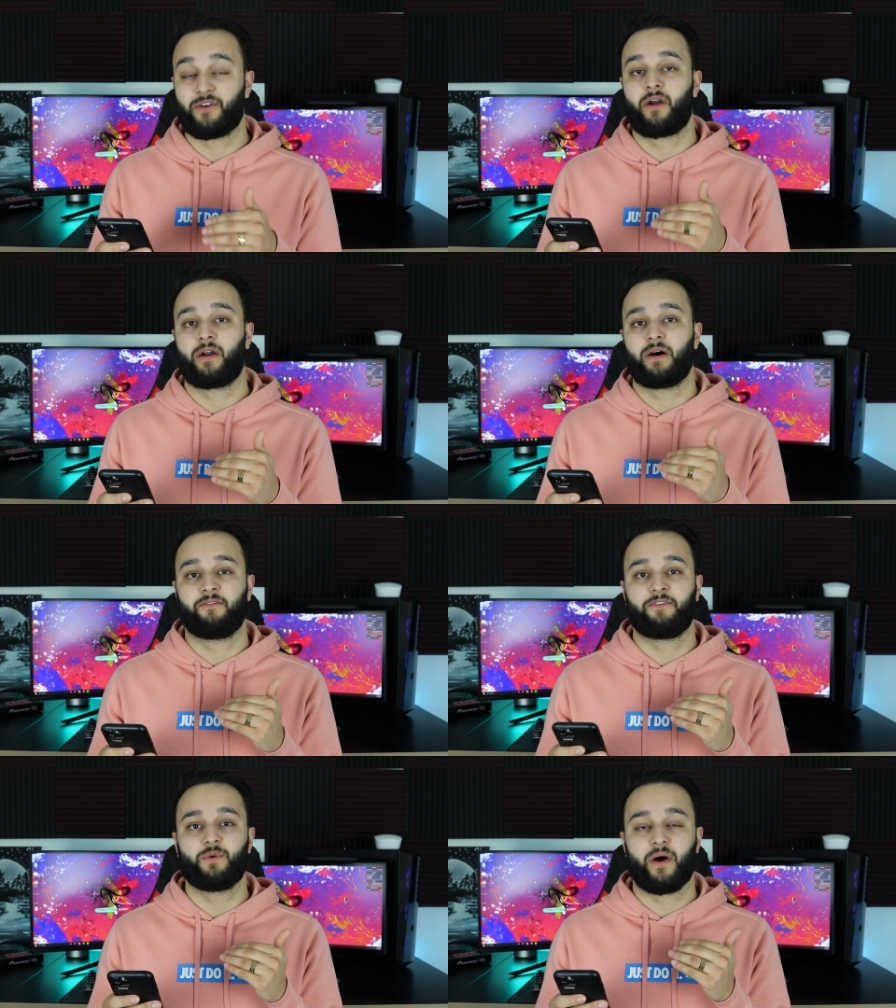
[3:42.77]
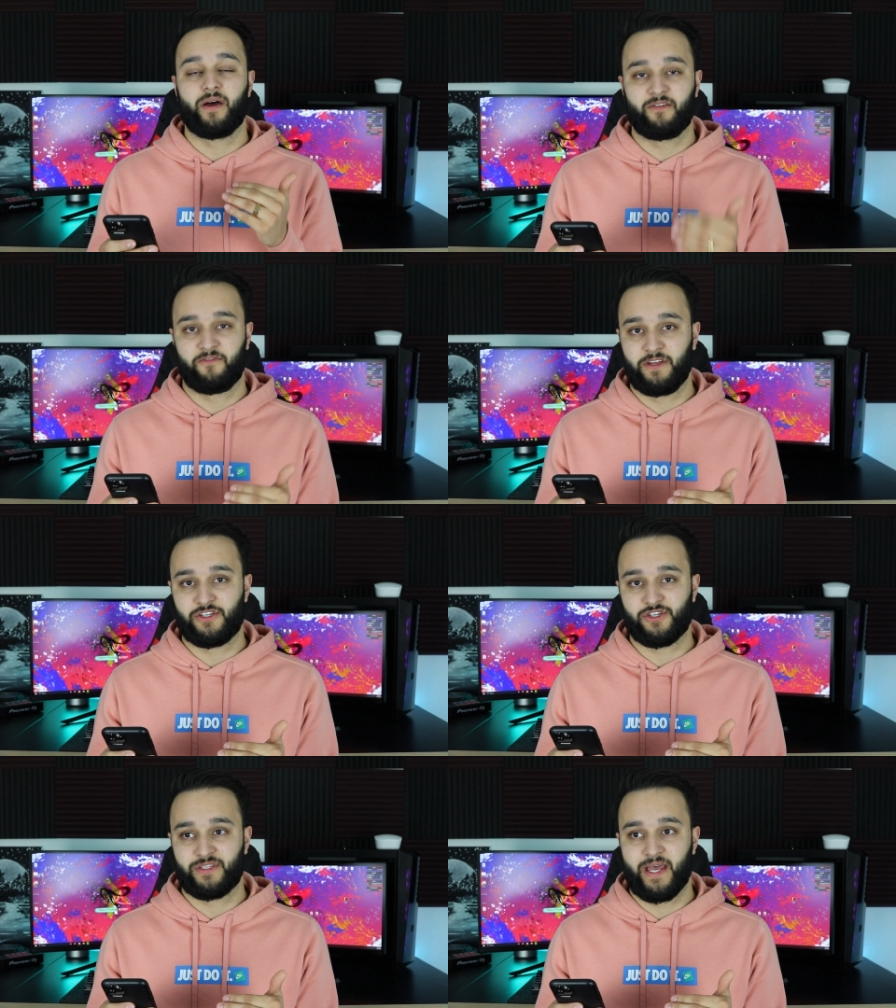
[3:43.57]
there are a few other
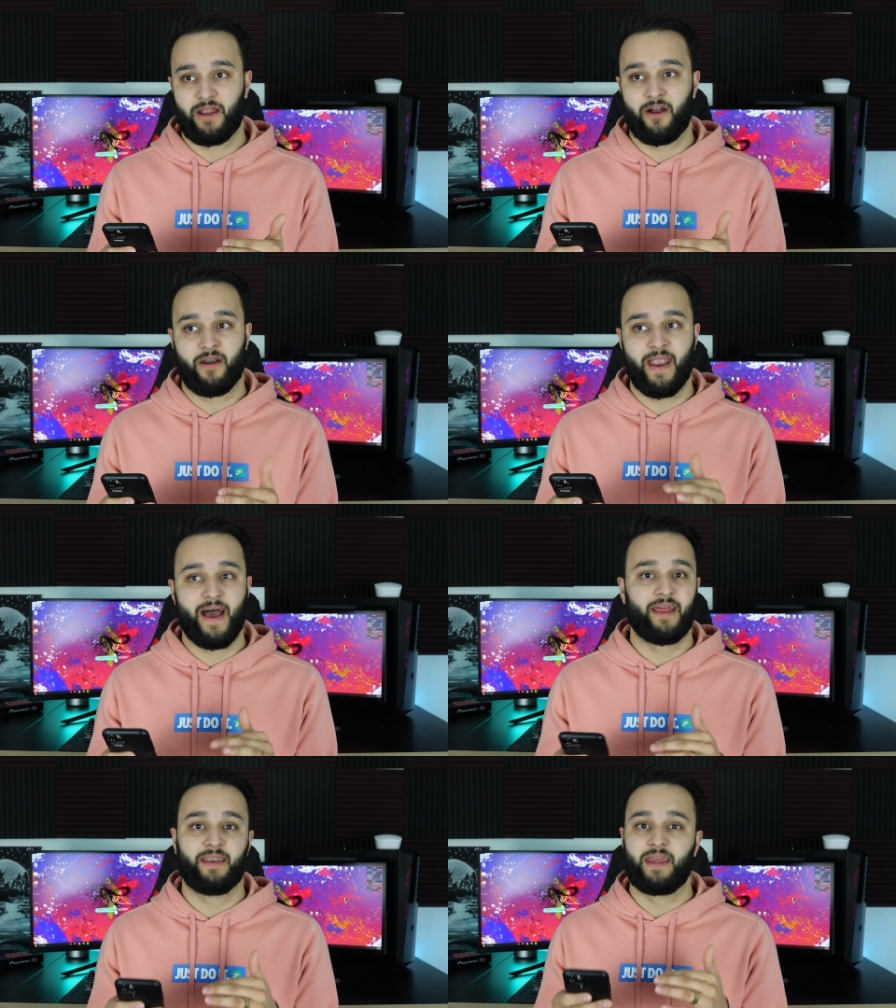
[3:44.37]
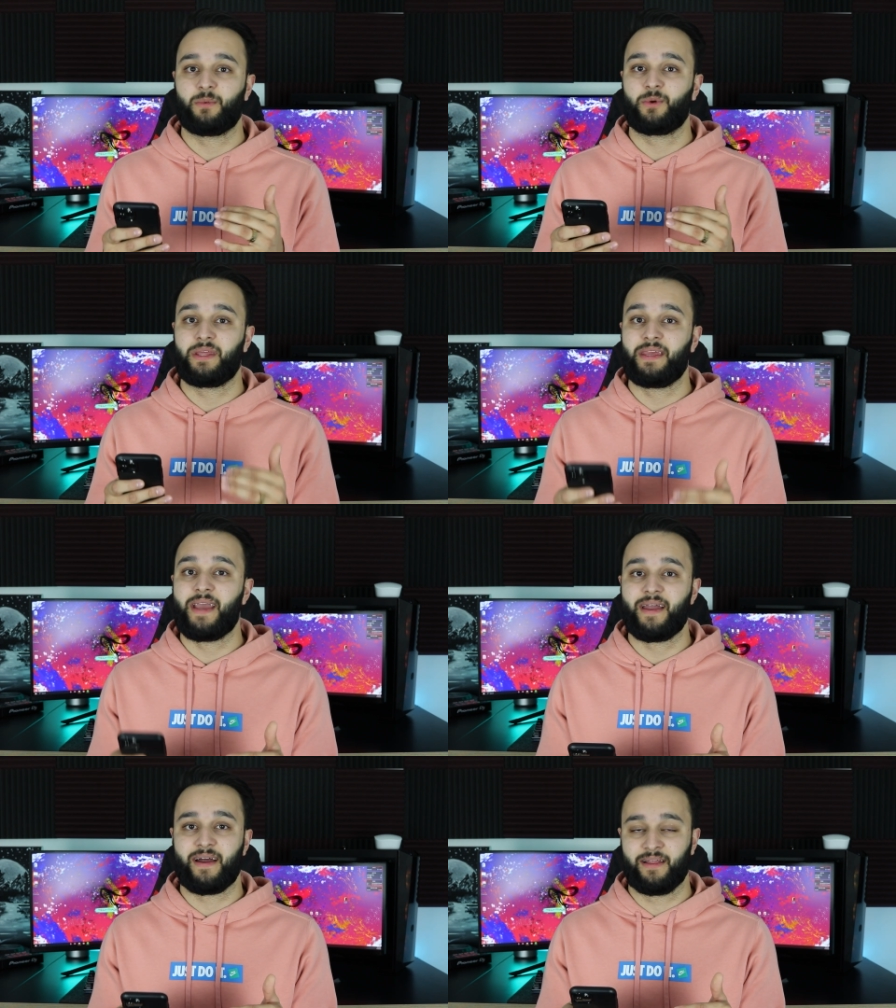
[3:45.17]
features that are not enabled
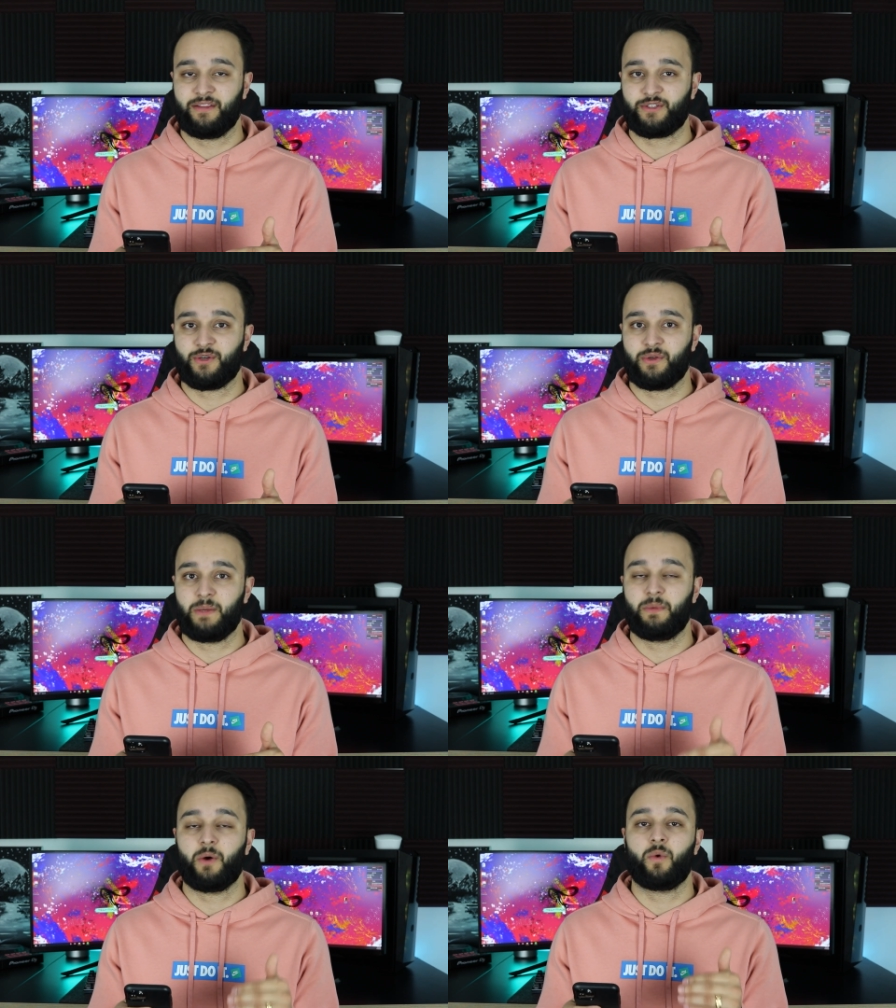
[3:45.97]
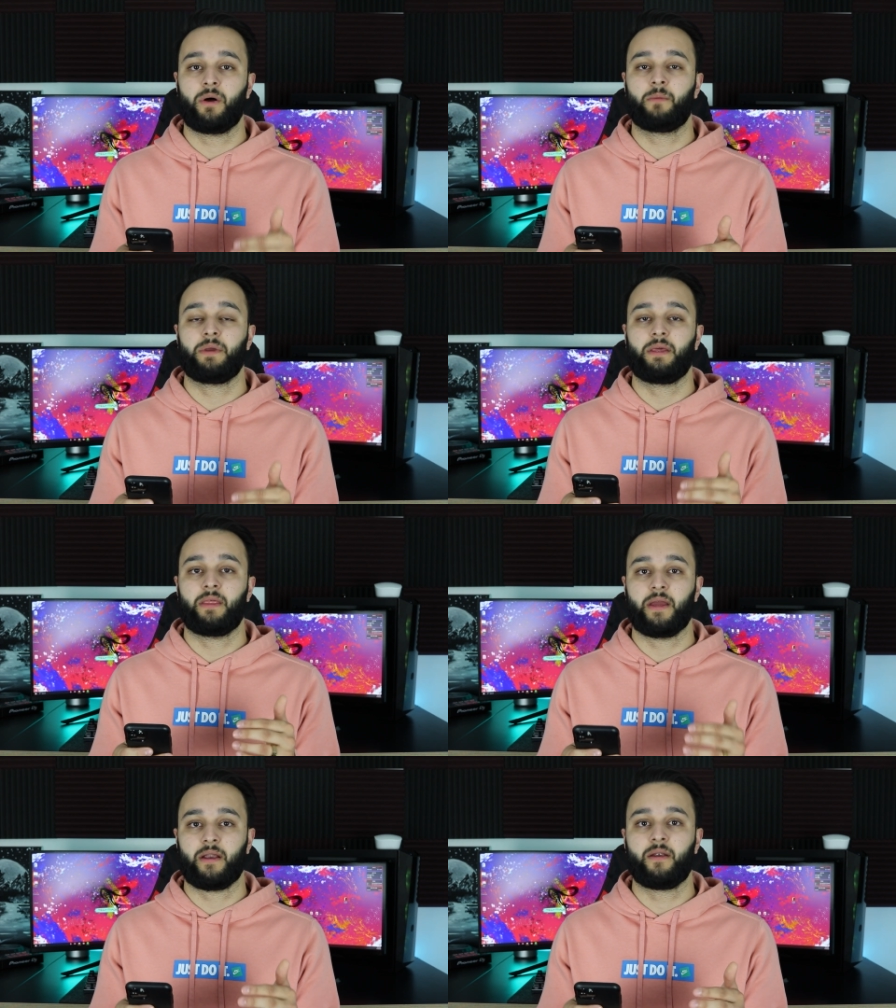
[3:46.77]
yet on the Sony, but will be
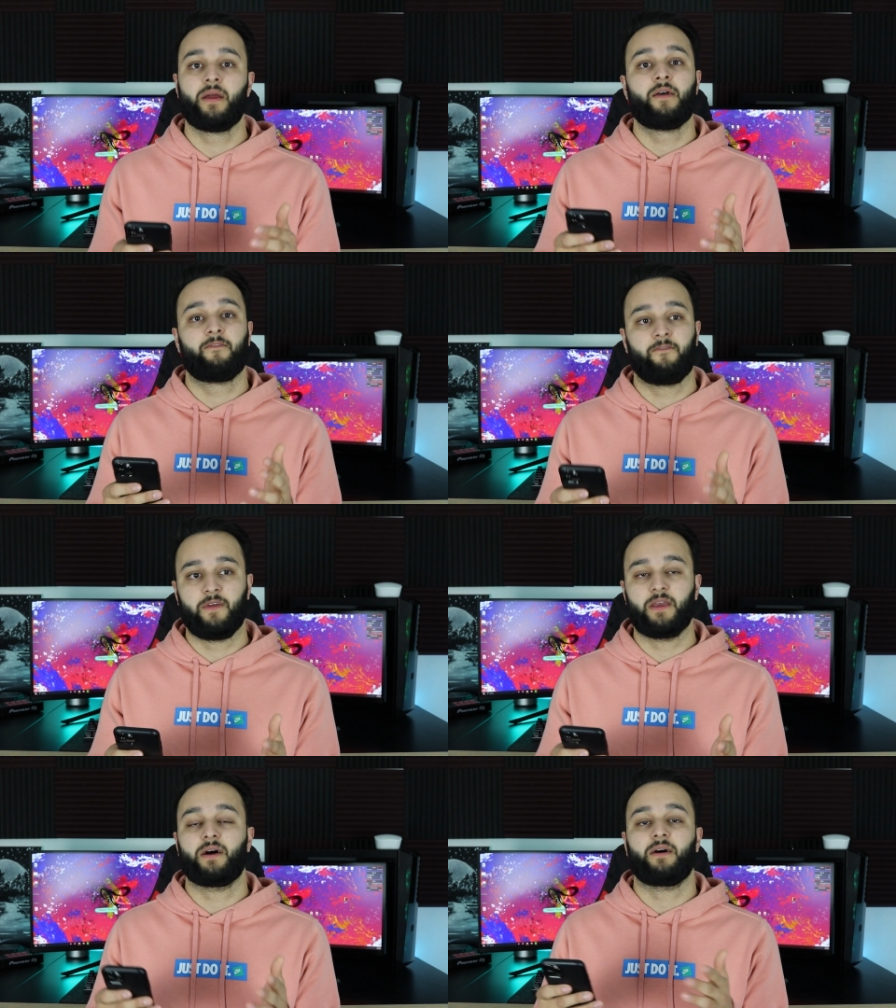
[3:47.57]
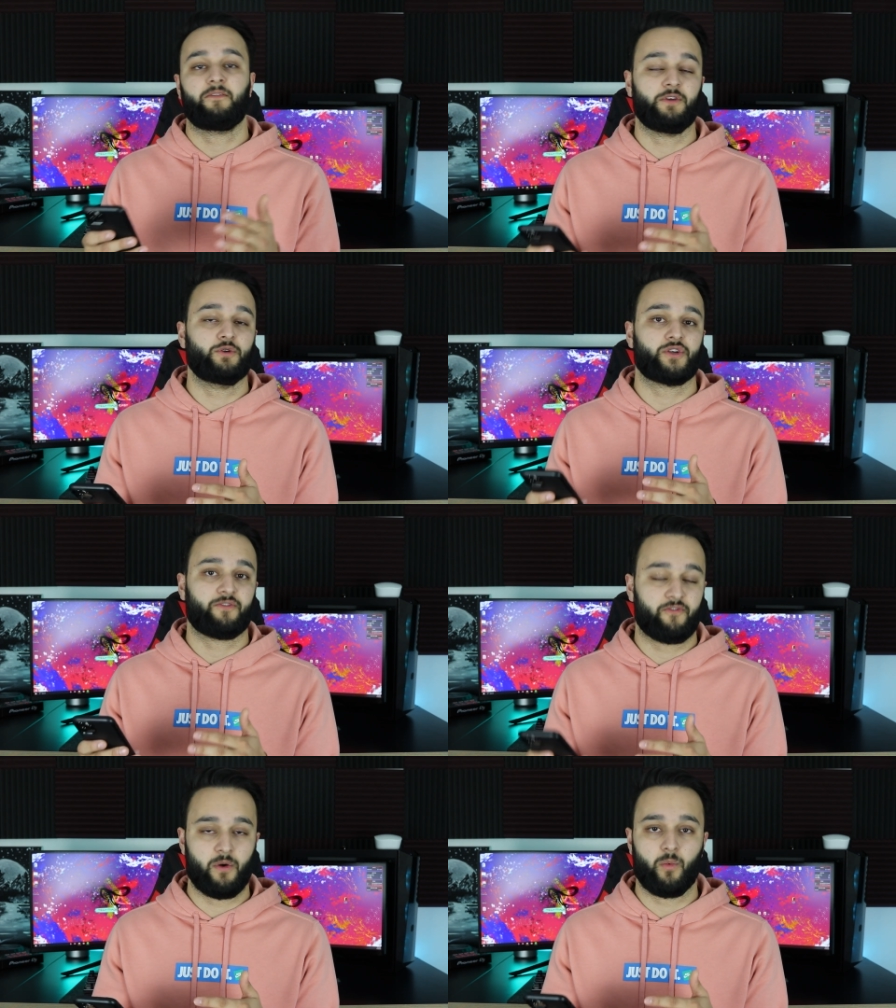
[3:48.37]
there via a future
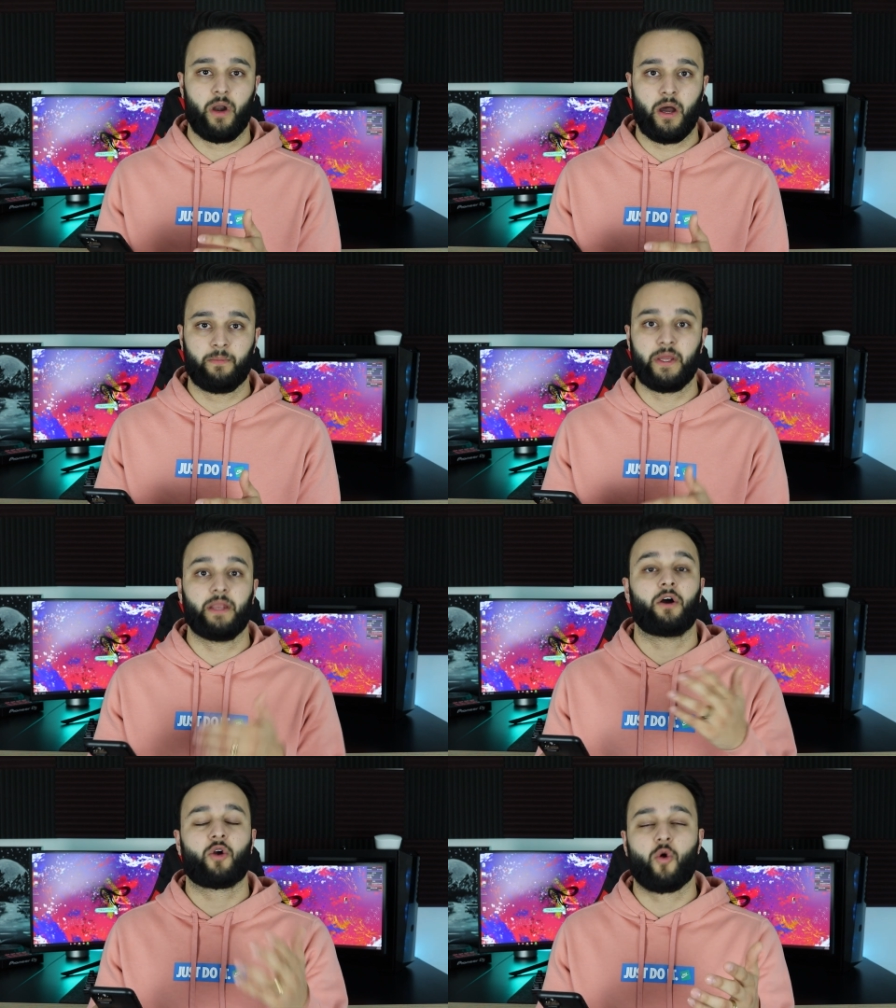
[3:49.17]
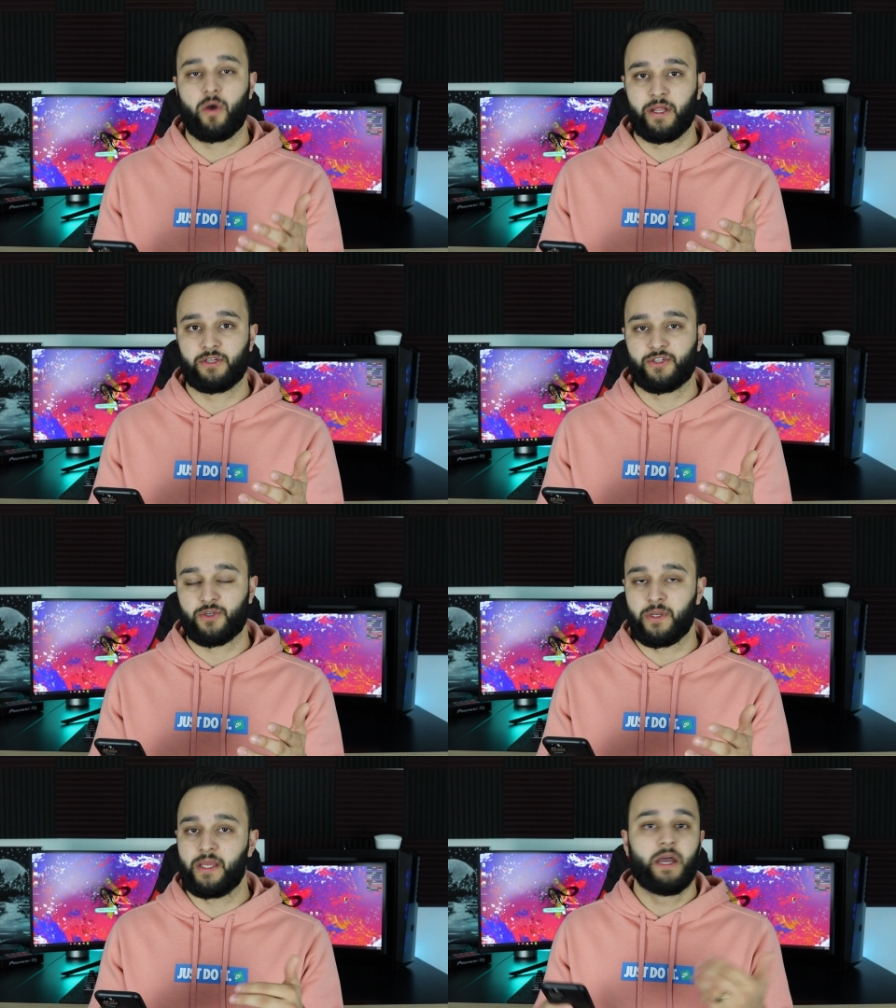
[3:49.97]
firmware update, according to
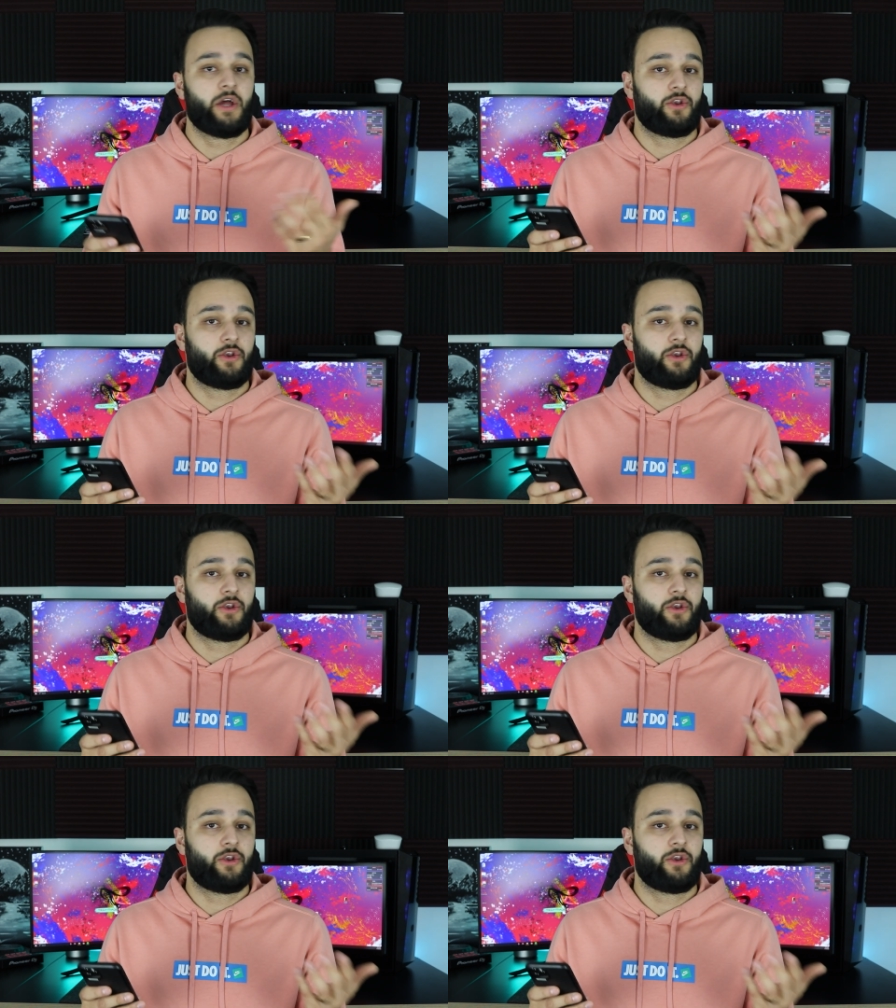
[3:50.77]
Sony.